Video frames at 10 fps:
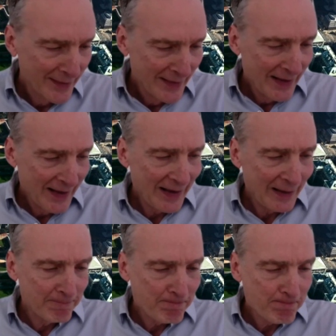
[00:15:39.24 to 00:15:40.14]
I
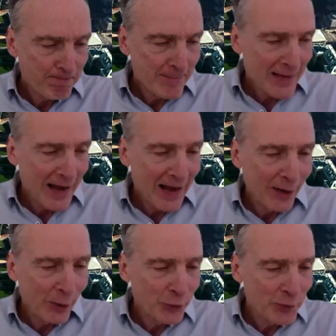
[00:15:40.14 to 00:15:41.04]

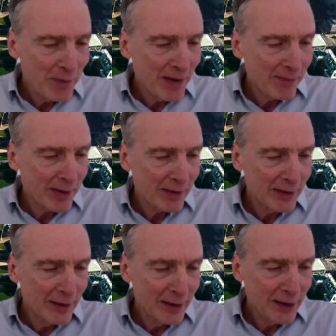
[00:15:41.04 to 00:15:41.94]
also remember,
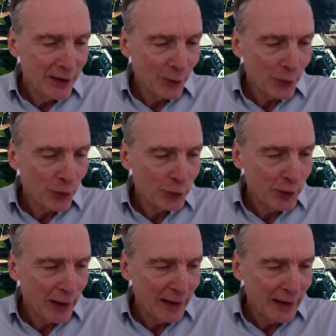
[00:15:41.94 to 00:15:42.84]
you know,
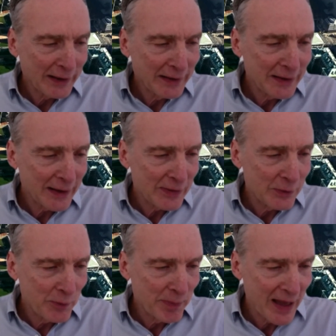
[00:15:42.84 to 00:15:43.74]
Kit, I
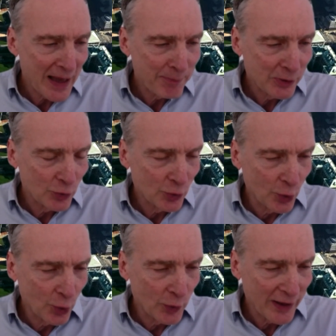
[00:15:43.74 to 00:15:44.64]
think, would be happy to
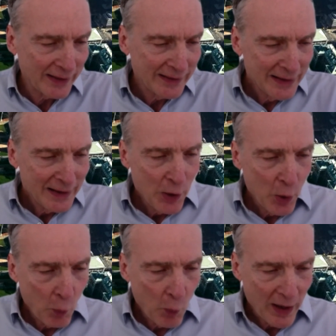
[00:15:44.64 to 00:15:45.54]
know that
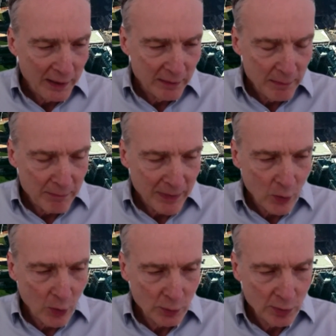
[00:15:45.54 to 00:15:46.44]
when
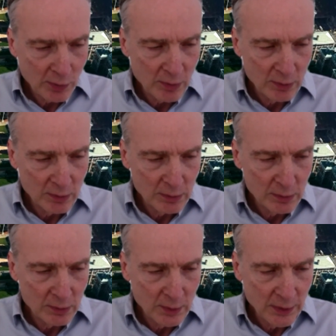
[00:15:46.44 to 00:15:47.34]
Makoto
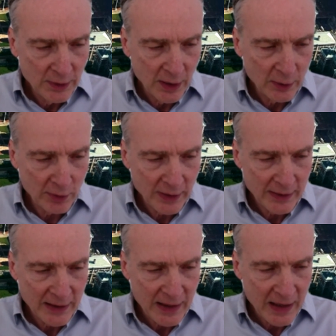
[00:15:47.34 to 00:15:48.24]
Yano and
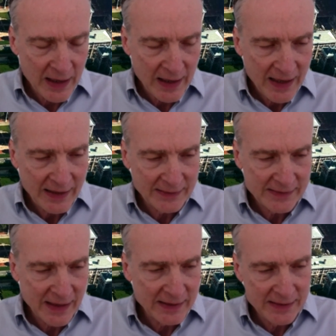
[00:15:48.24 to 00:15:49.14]
I had this
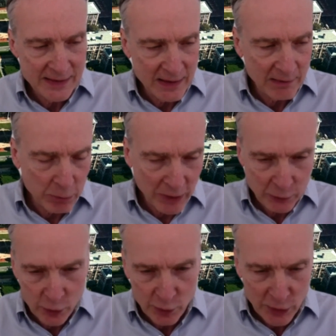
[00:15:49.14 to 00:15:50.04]
idea of what
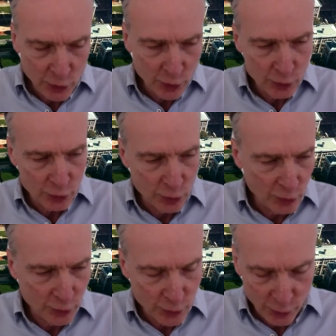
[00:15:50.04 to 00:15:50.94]
could we do
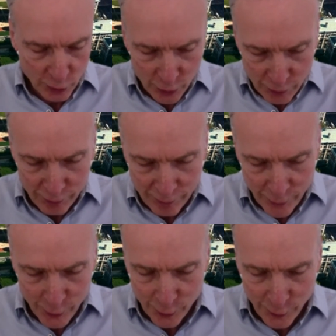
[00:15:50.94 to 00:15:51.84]

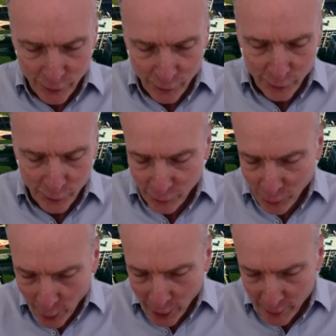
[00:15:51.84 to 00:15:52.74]
to do
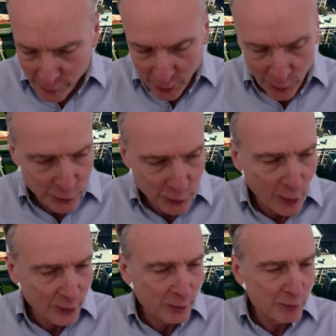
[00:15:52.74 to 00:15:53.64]
for, you know, to
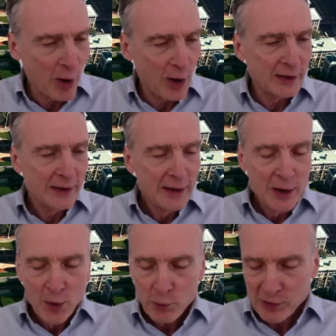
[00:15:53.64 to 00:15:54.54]
honor Ron,
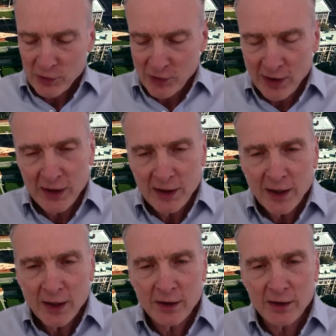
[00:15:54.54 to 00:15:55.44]
we're sitting
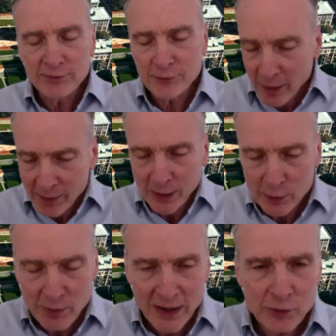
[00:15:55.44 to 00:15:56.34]
in a very good
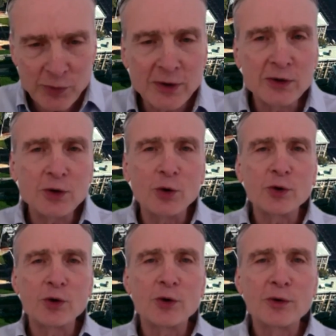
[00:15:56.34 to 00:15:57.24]
restaurant in
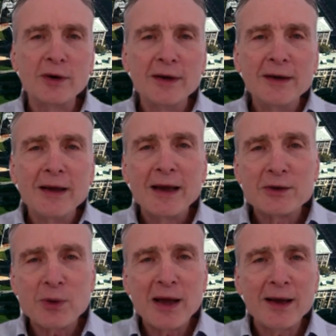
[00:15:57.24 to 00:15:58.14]
Tokyo, had
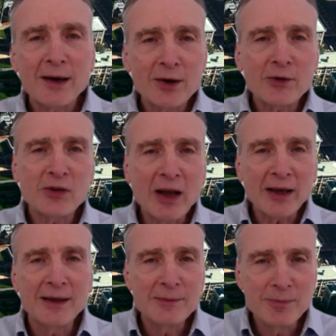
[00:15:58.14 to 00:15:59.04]
drank a lot of
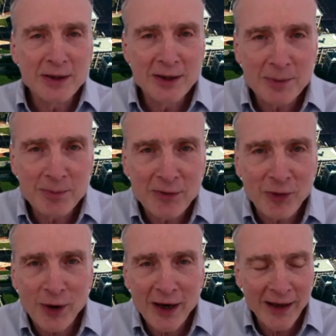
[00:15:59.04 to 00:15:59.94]
sake and beer
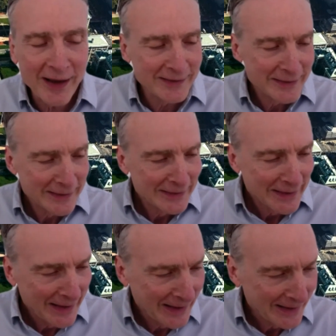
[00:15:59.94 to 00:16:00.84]
beforehand,
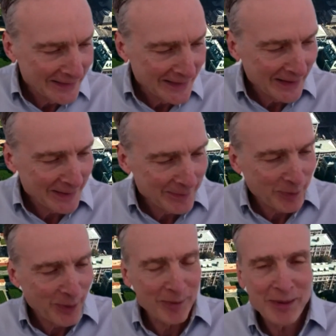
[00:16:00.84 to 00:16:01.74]
and that probably
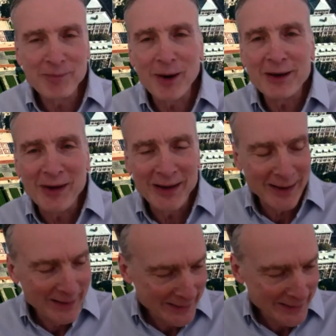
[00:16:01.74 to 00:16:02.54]
motivated us.